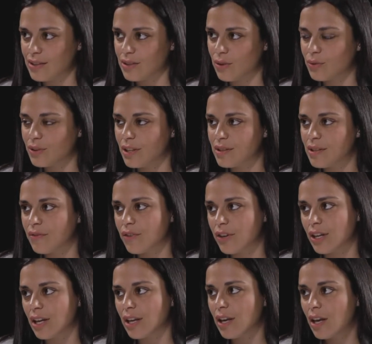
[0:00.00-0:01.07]
So that's a
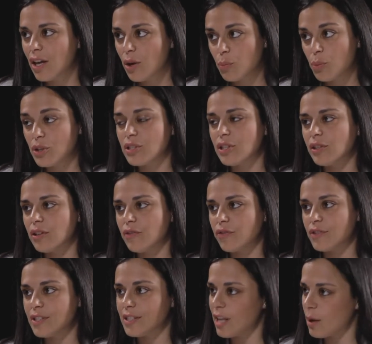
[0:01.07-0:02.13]
very positive
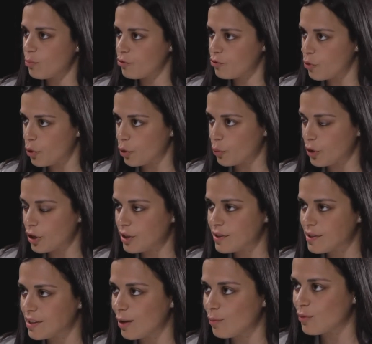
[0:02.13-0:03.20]
step forward,
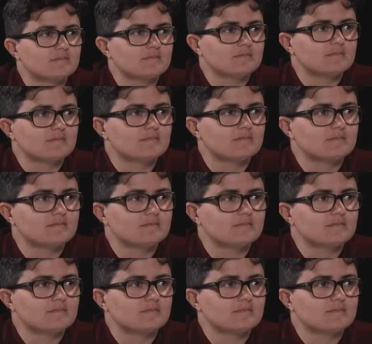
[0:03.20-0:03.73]
something